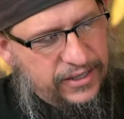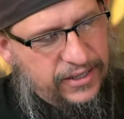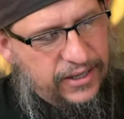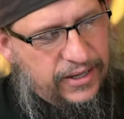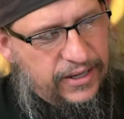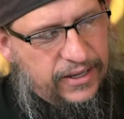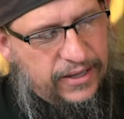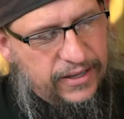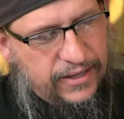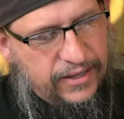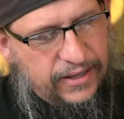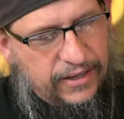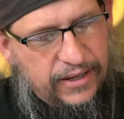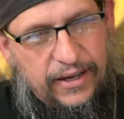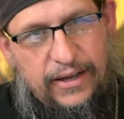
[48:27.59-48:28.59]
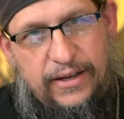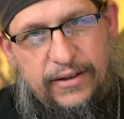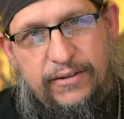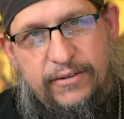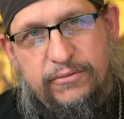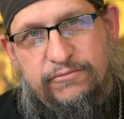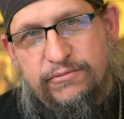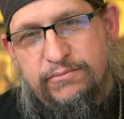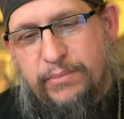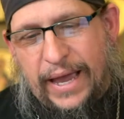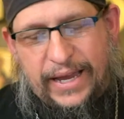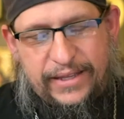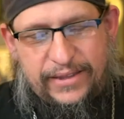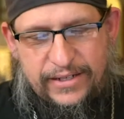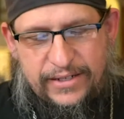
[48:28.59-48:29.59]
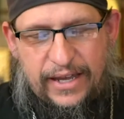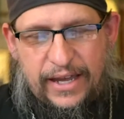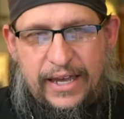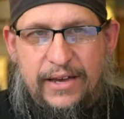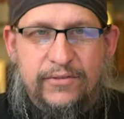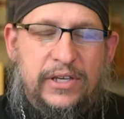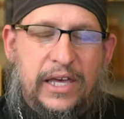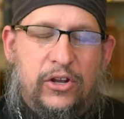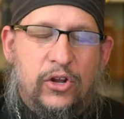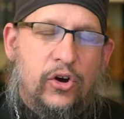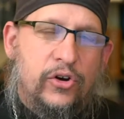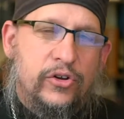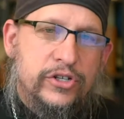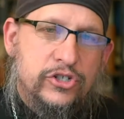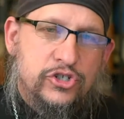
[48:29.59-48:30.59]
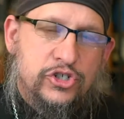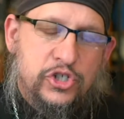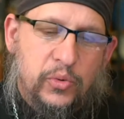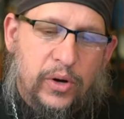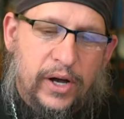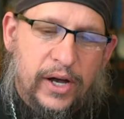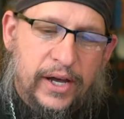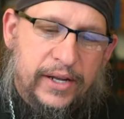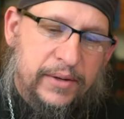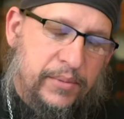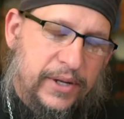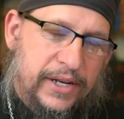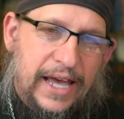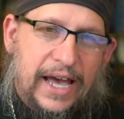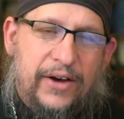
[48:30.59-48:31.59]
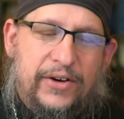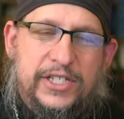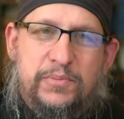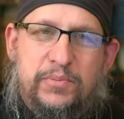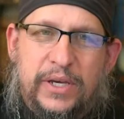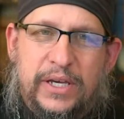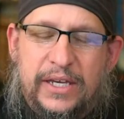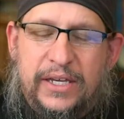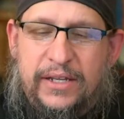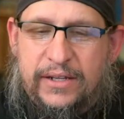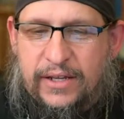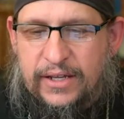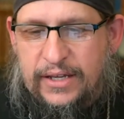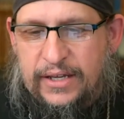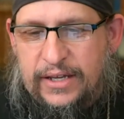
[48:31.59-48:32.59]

of back in the day of Guénon and Schuon, but now it's being